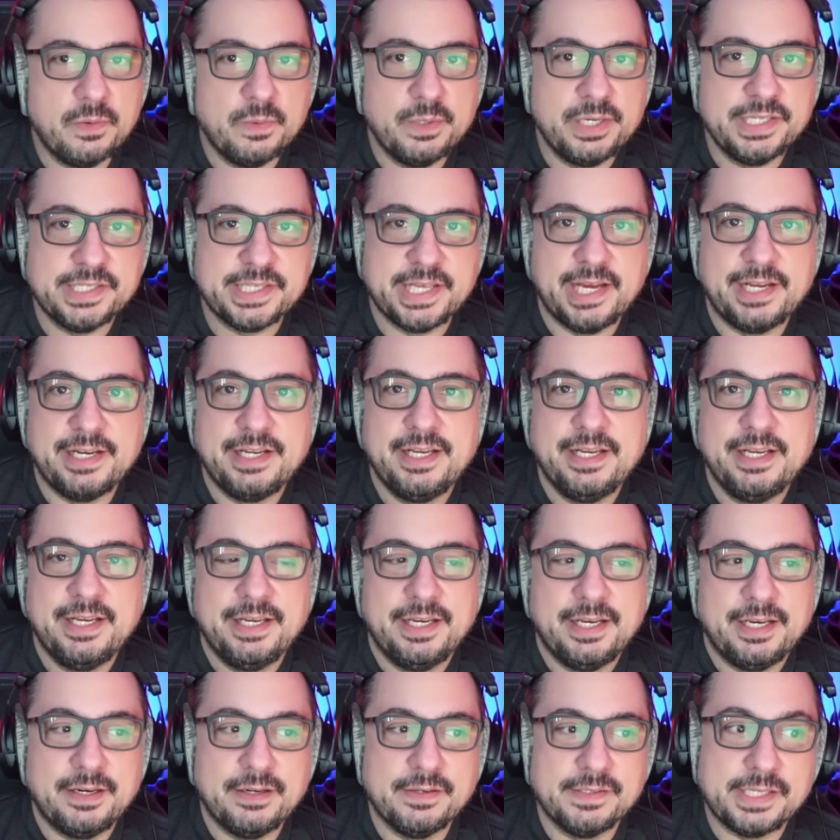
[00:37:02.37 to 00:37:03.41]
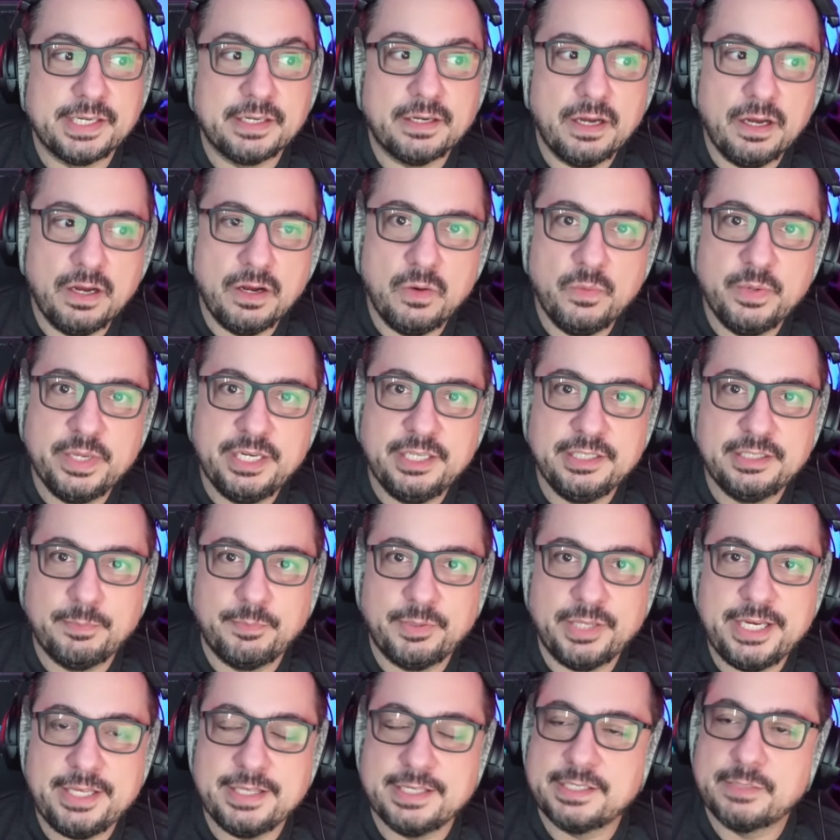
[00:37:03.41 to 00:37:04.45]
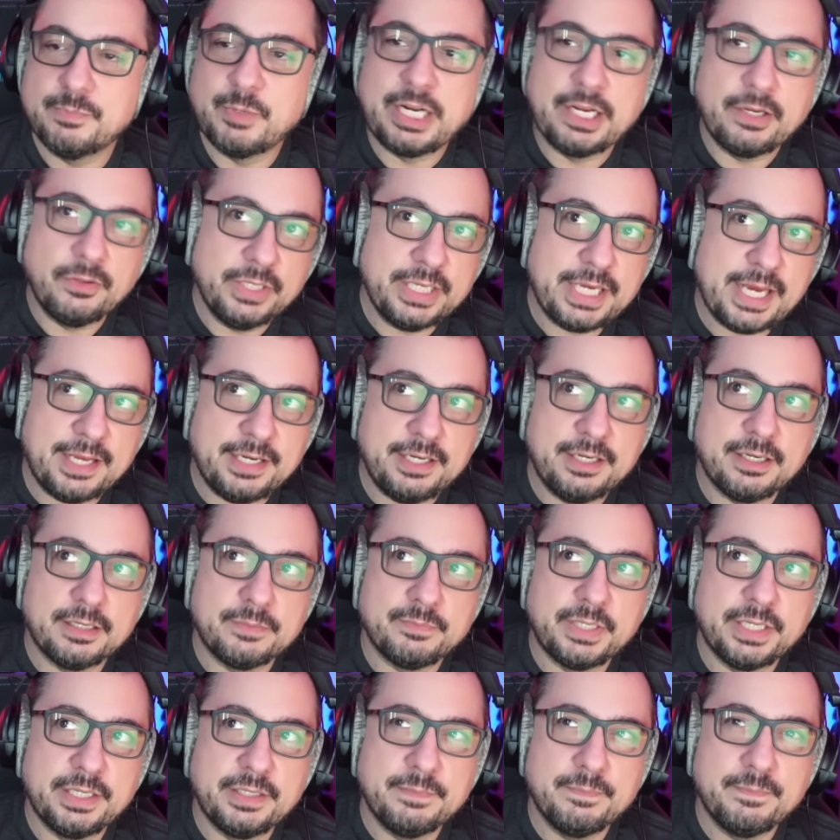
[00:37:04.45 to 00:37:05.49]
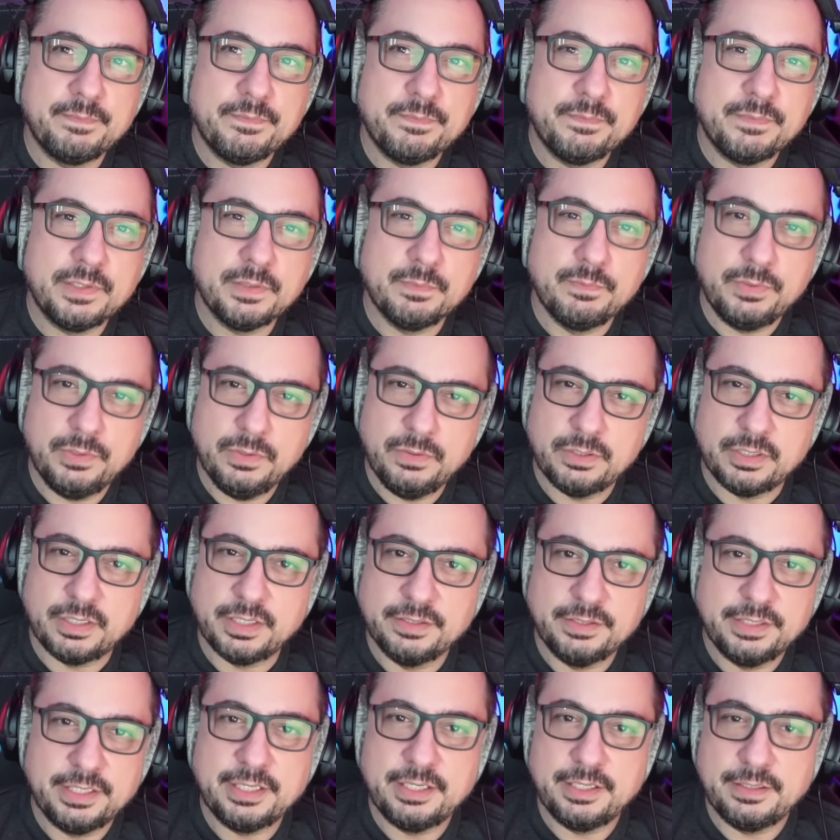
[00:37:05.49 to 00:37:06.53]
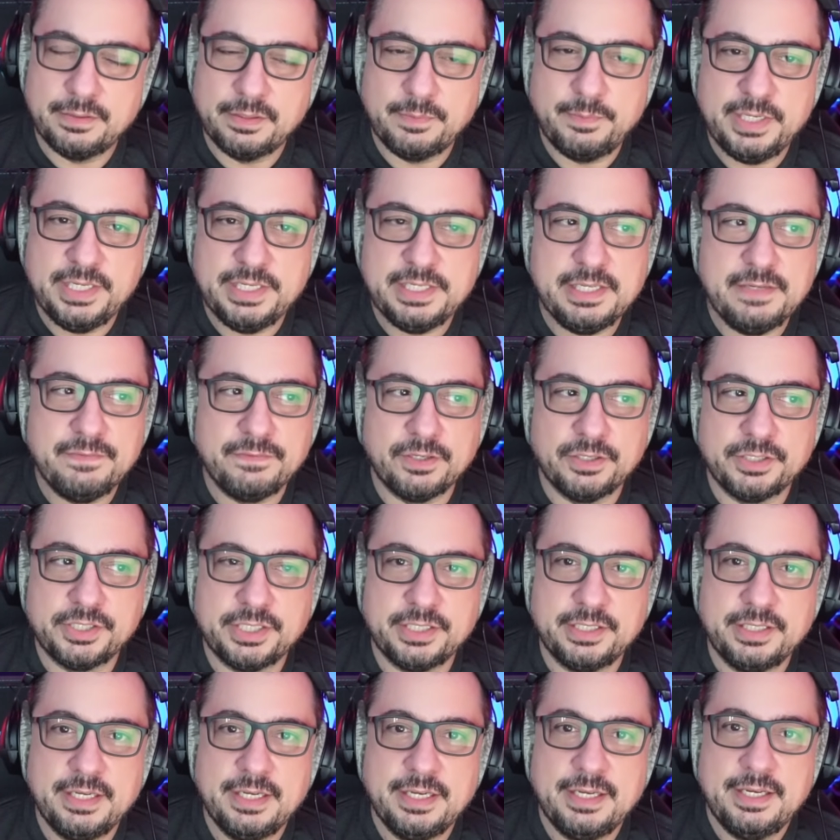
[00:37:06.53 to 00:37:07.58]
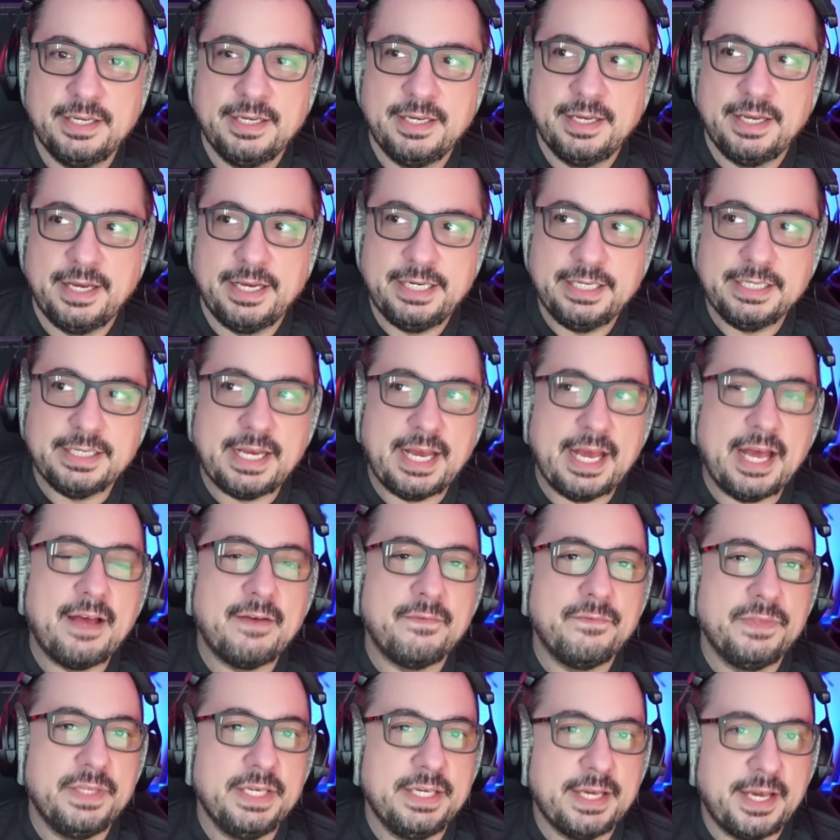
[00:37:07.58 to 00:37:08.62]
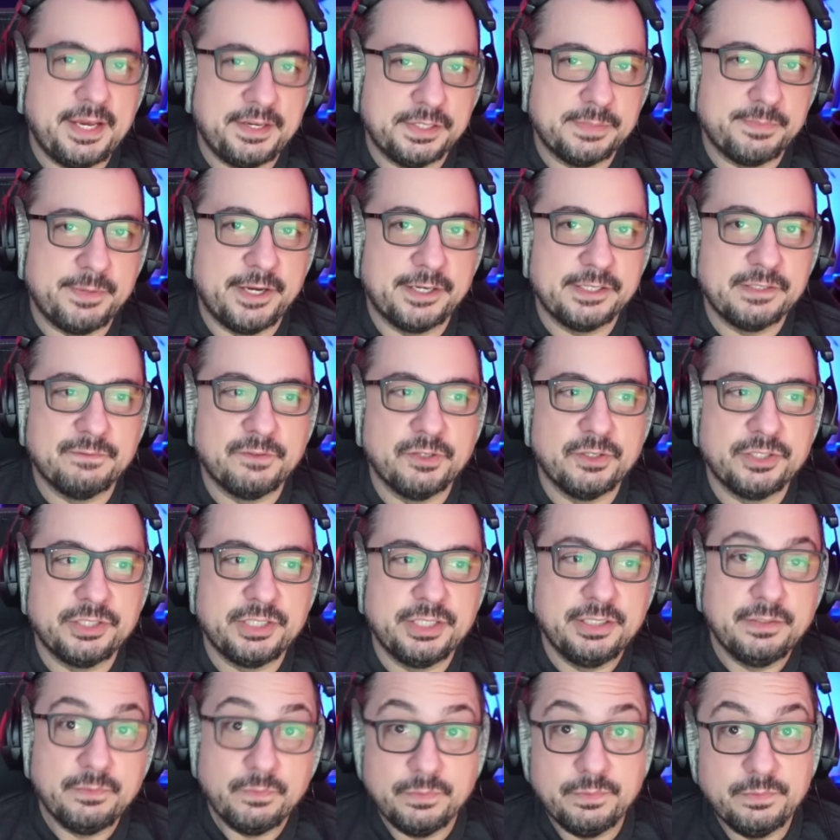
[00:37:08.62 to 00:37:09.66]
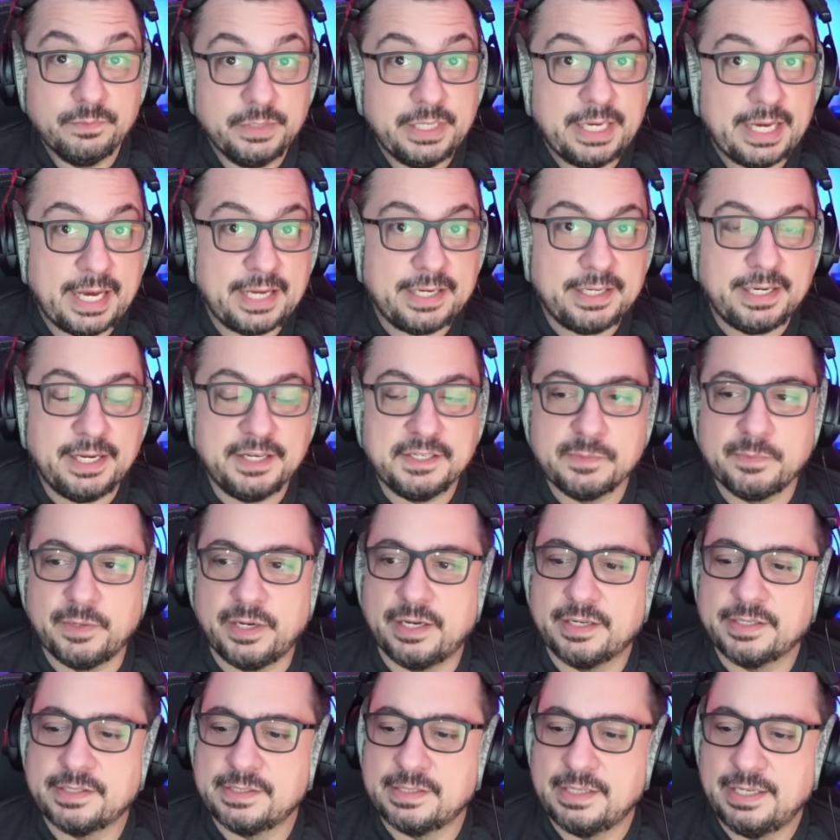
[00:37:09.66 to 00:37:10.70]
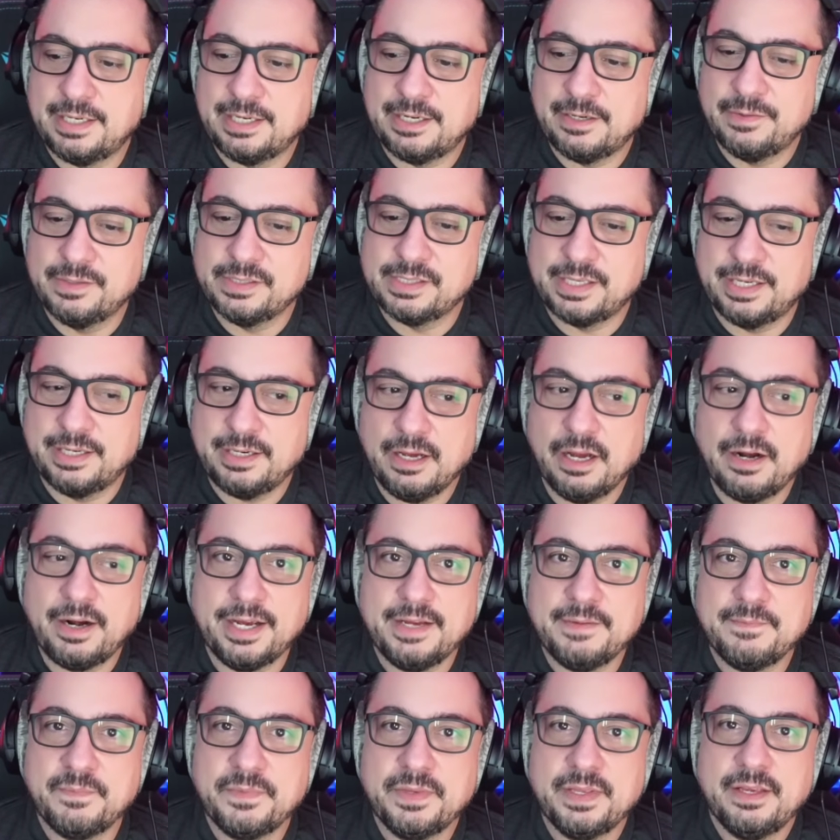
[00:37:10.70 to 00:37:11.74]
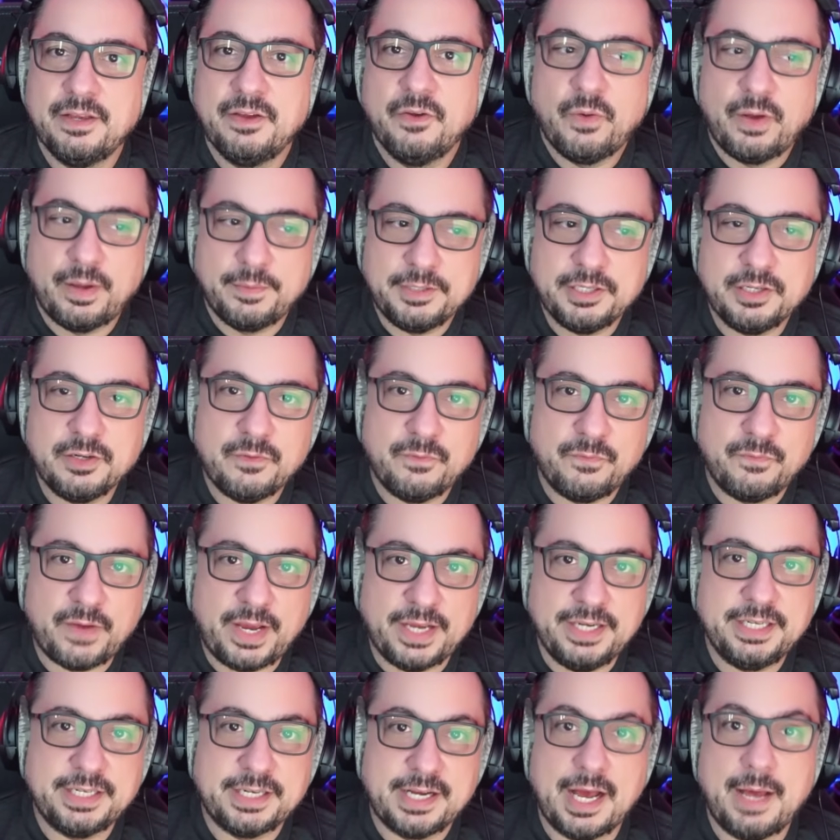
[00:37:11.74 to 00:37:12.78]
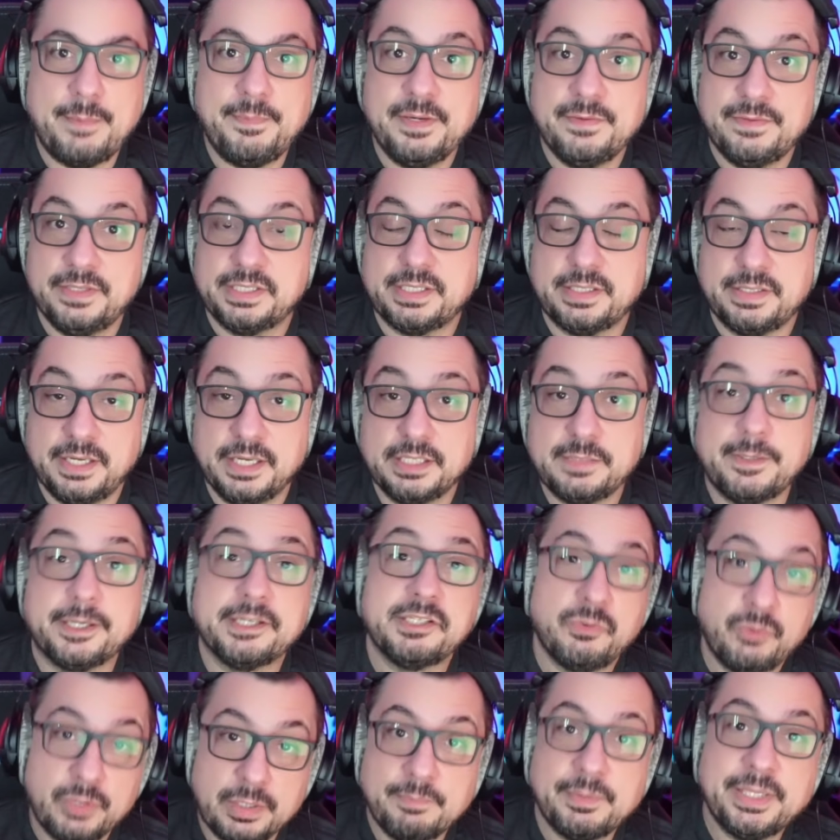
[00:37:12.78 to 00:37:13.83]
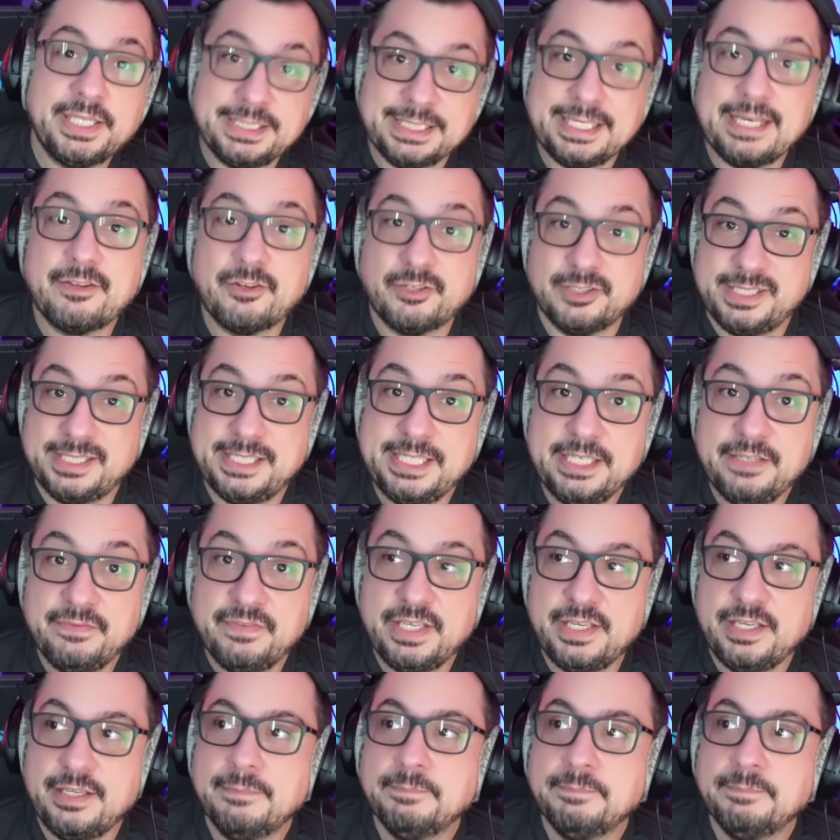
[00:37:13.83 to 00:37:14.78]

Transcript: is that? And I was like, oh, we need to play this. But I only had it on my computer. I only had the PC version. I didn't have the Xbox version. We had an Xbox. And I was like, all right, I'm going to go find a copy of this on the Xbox so we can play it together on the TV.